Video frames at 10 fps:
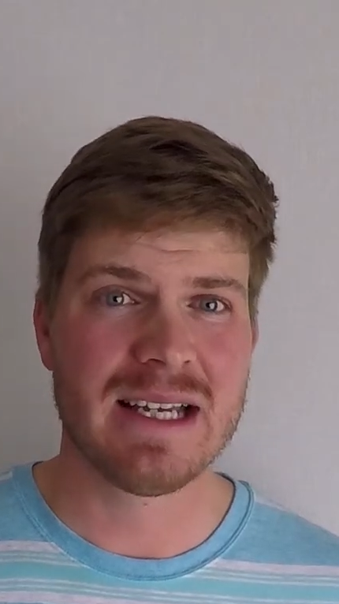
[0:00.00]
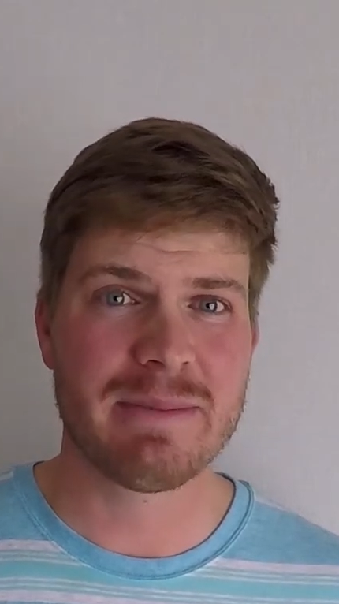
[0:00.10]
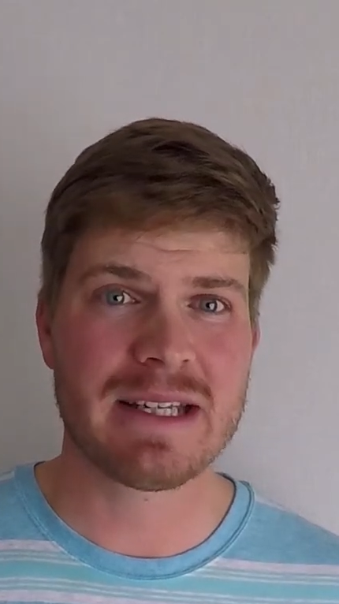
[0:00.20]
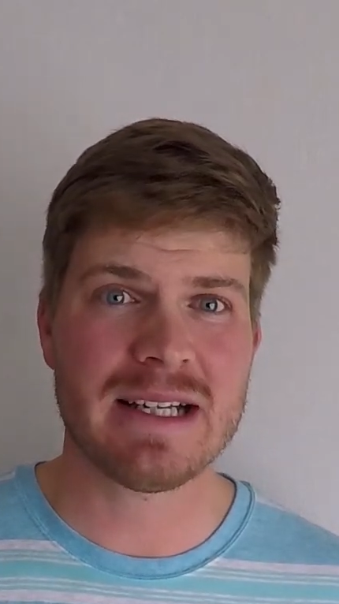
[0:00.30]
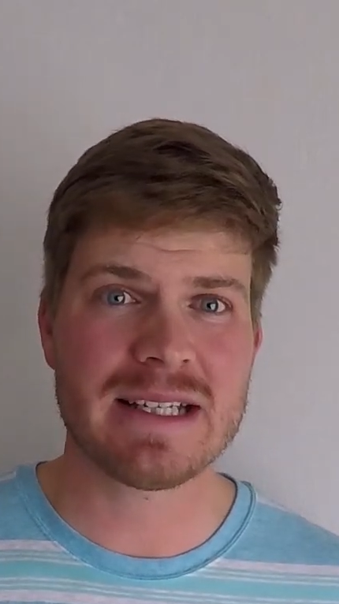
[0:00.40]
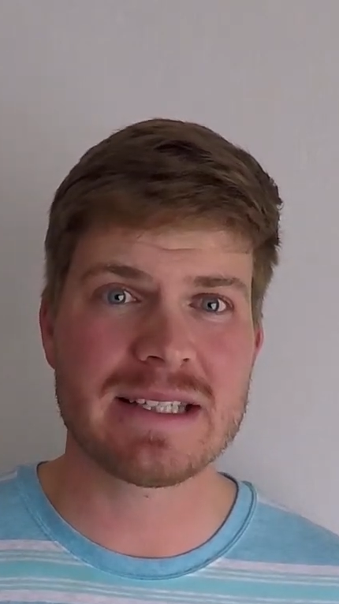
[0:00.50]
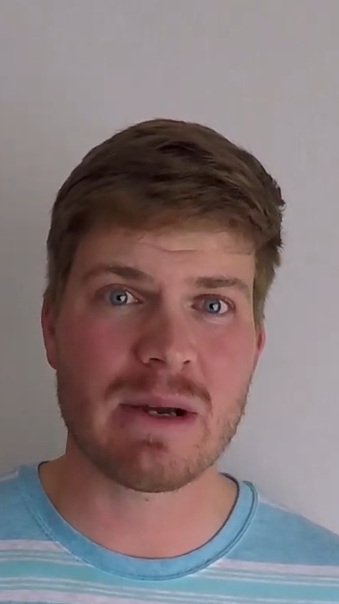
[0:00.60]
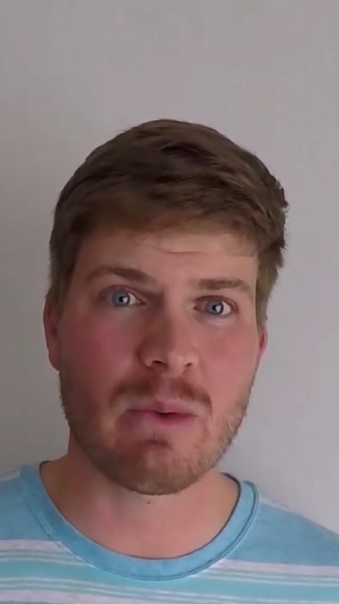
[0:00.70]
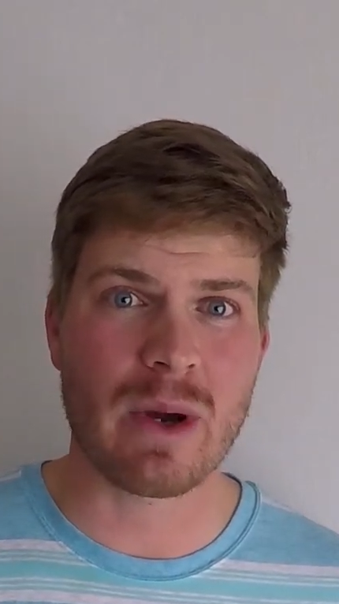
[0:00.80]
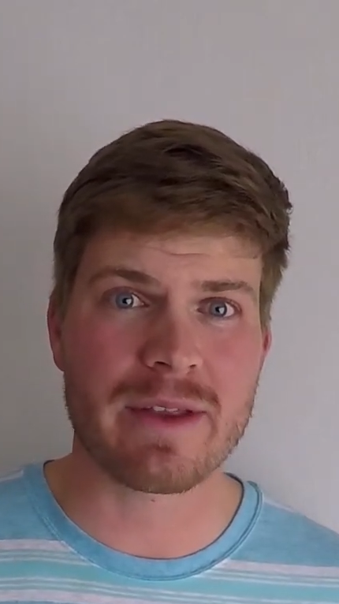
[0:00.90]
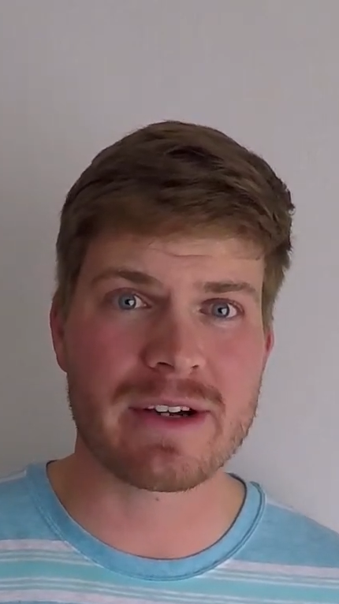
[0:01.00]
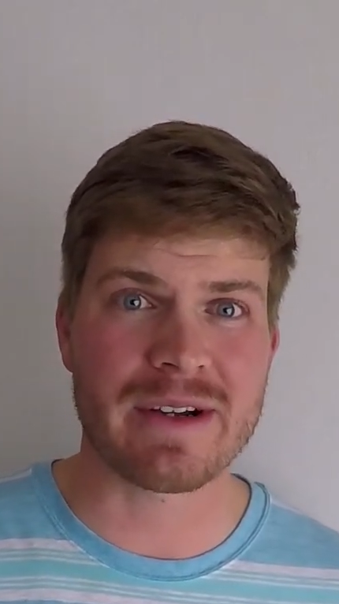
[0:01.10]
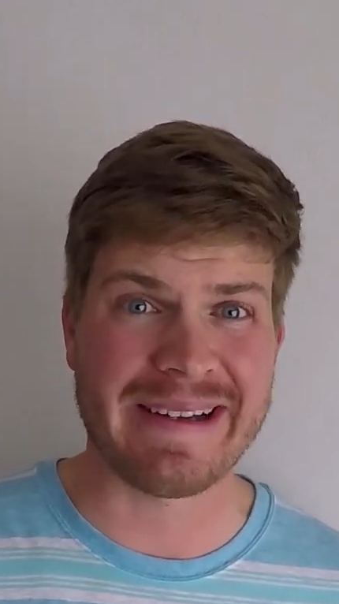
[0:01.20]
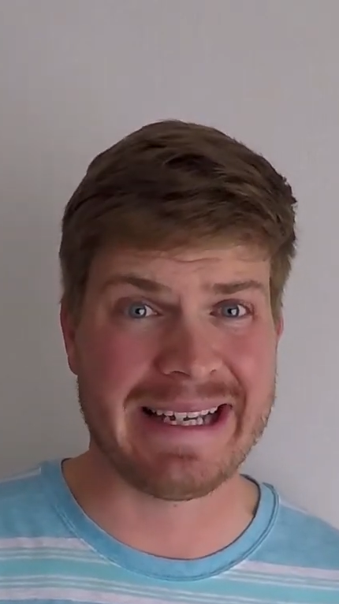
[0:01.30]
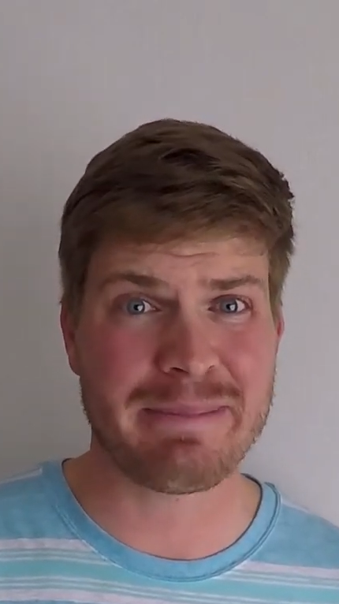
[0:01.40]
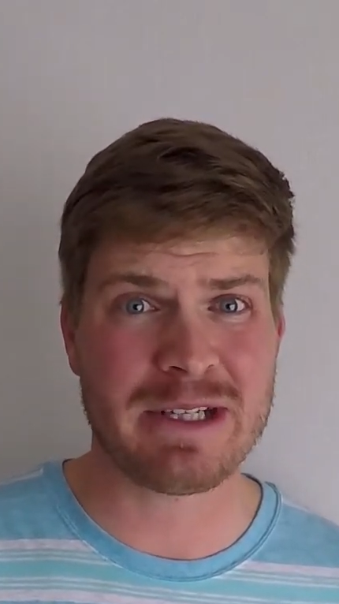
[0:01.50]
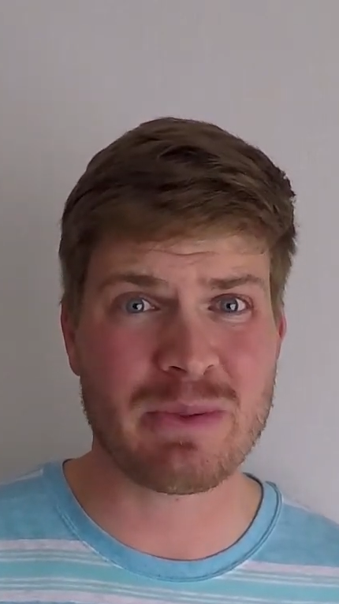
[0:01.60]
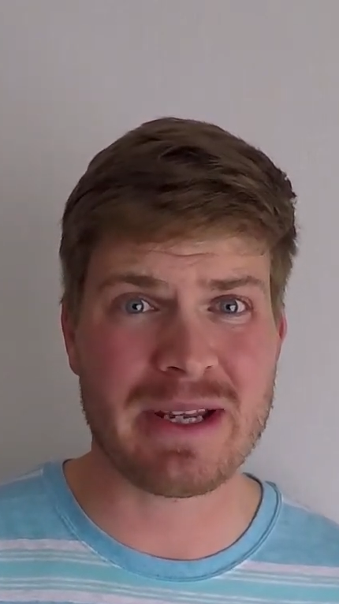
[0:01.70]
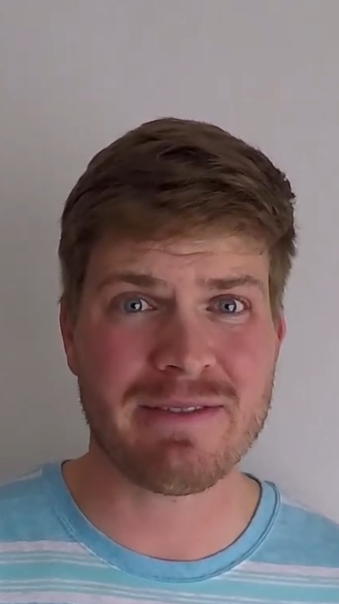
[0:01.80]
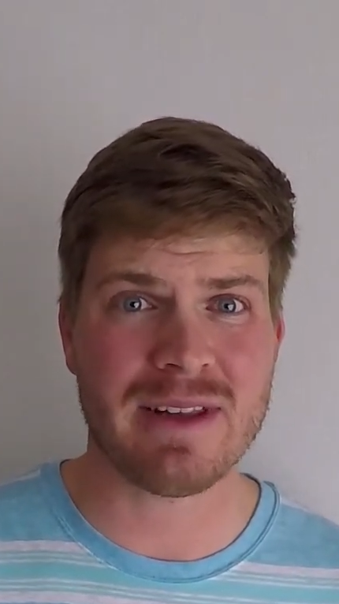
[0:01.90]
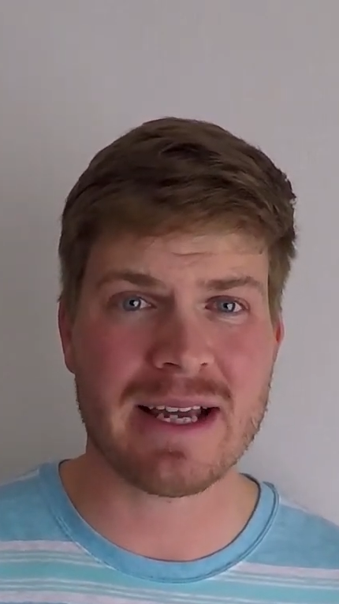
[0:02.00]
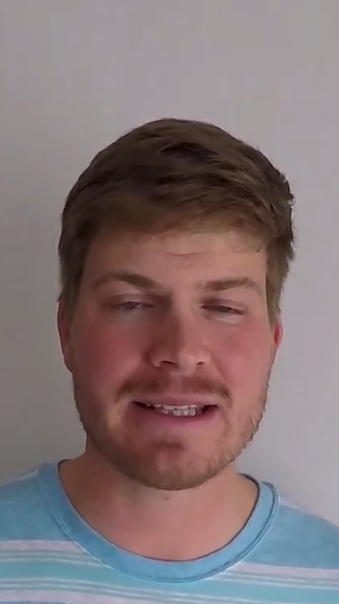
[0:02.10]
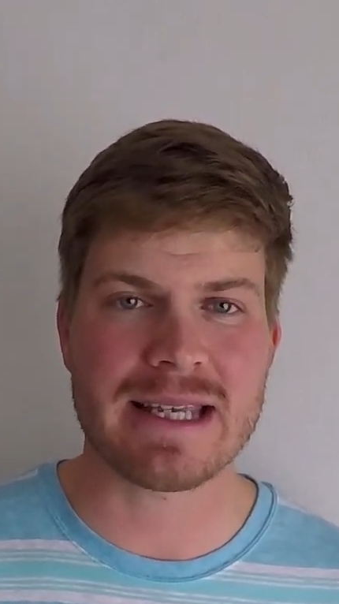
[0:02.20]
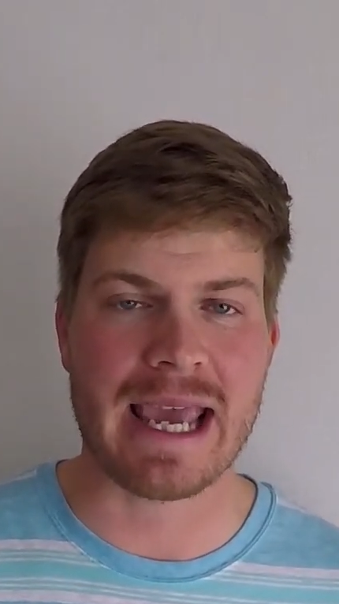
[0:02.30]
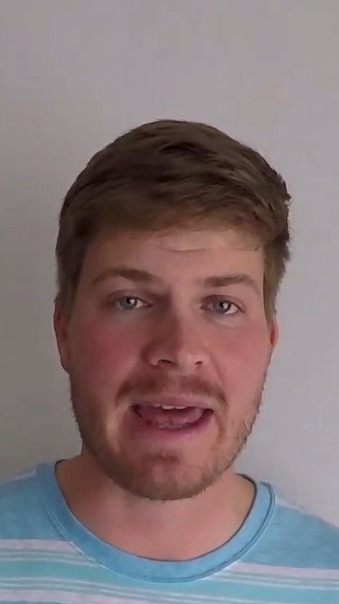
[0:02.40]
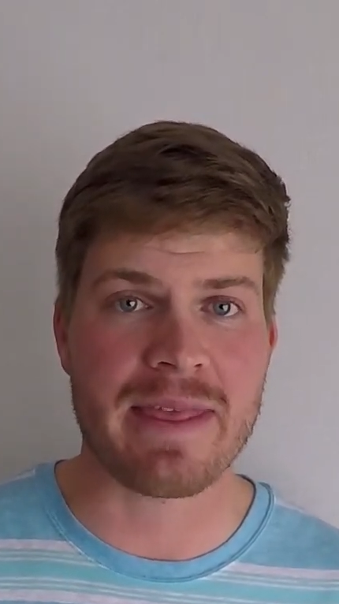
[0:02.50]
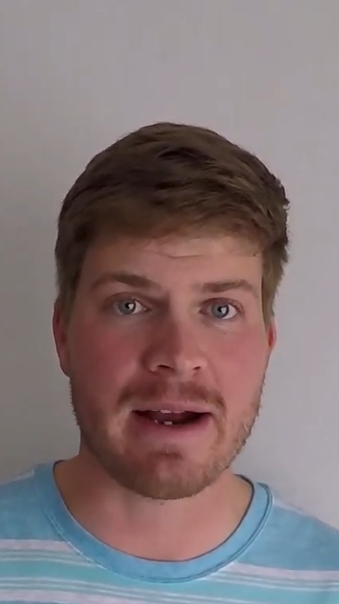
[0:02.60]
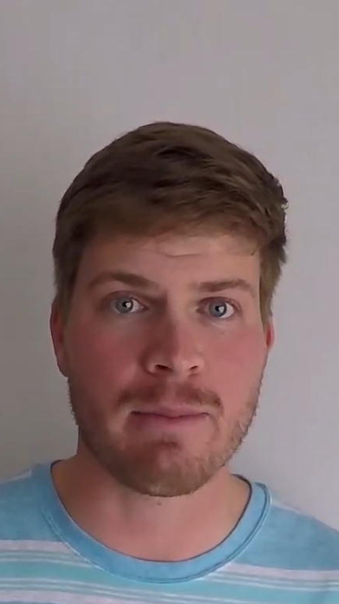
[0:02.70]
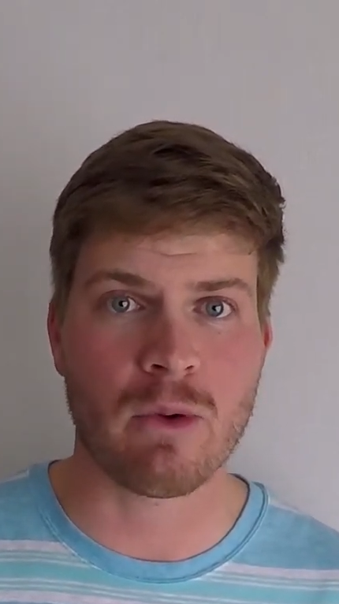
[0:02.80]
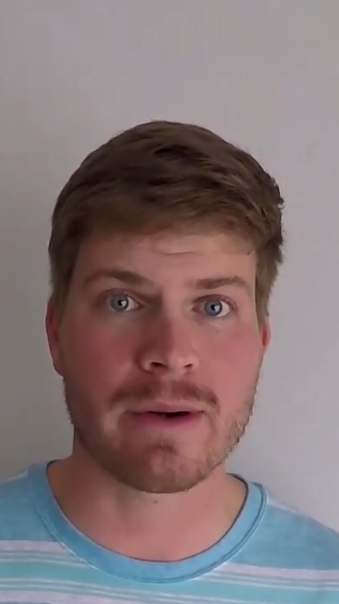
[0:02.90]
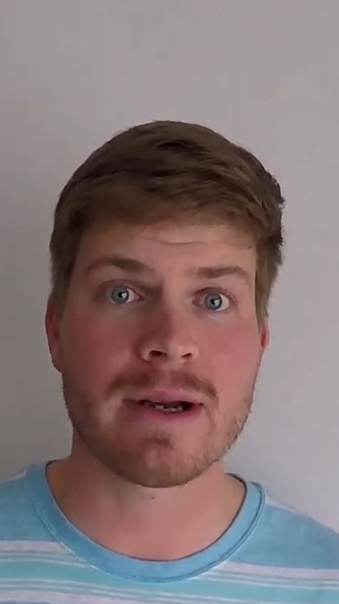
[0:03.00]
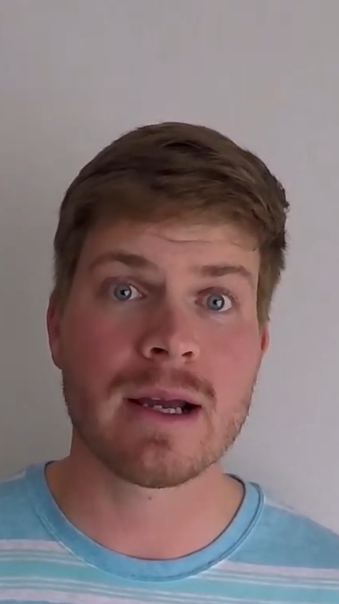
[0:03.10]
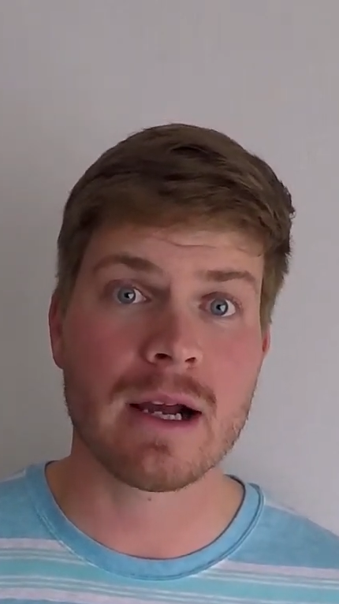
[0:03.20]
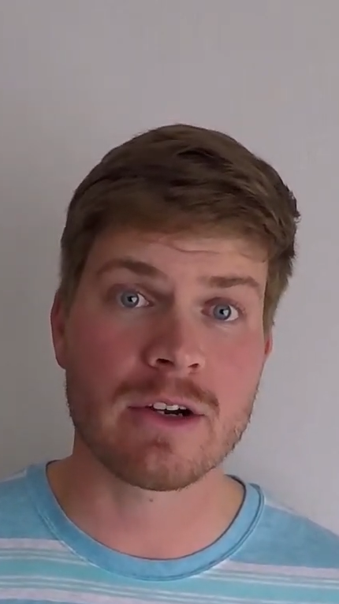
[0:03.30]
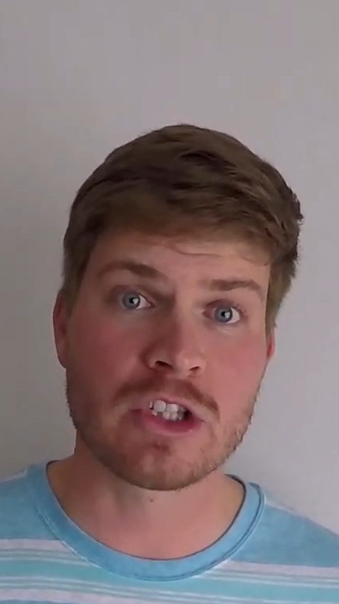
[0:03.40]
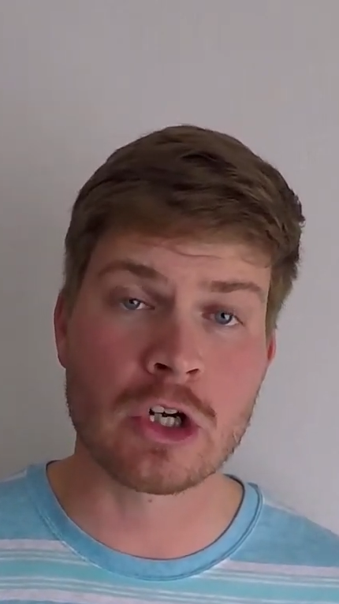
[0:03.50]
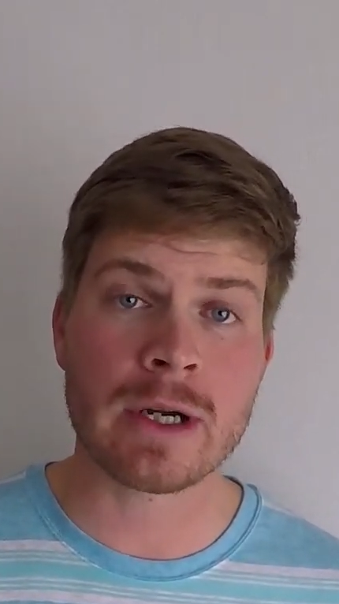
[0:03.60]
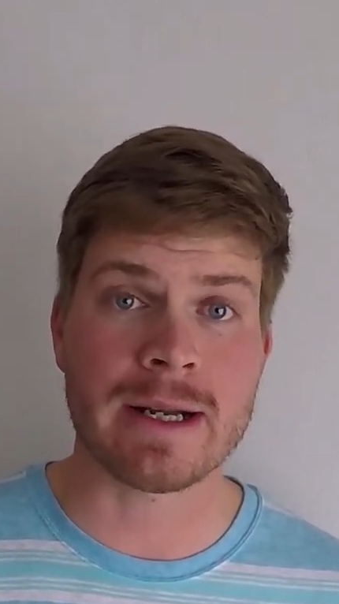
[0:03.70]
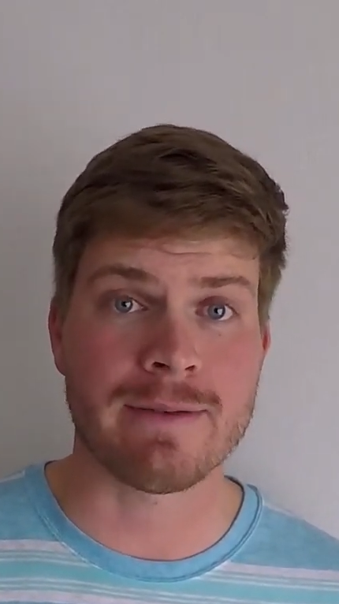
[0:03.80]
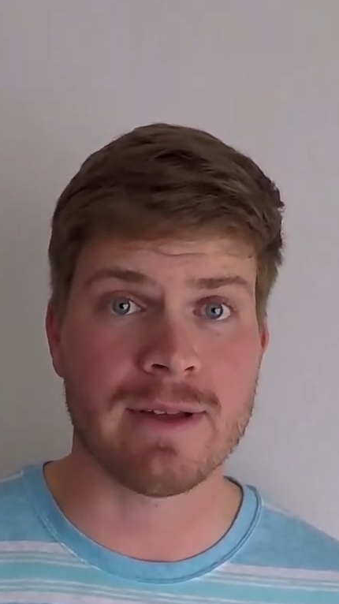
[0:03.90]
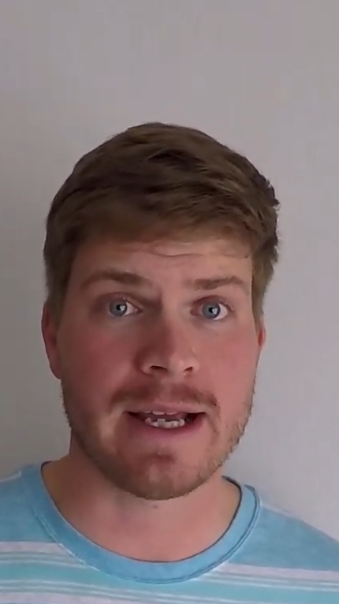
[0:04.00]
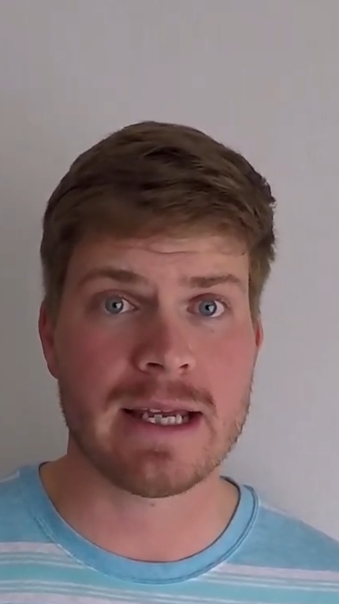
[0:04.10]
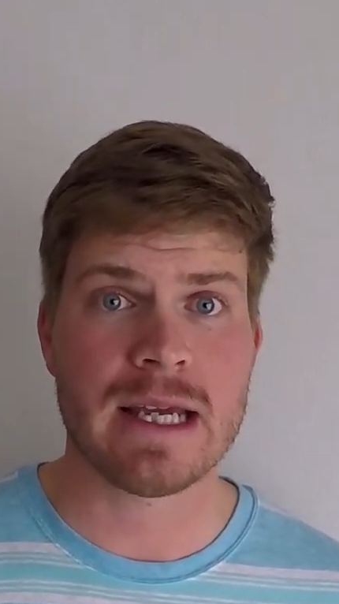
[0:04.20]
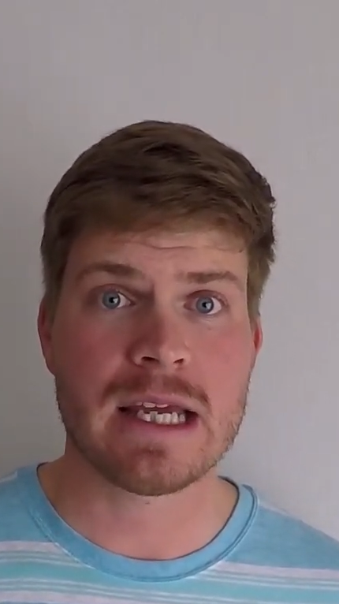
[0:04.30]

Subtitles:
because whether you're in between flights, at the airport, or during a flight,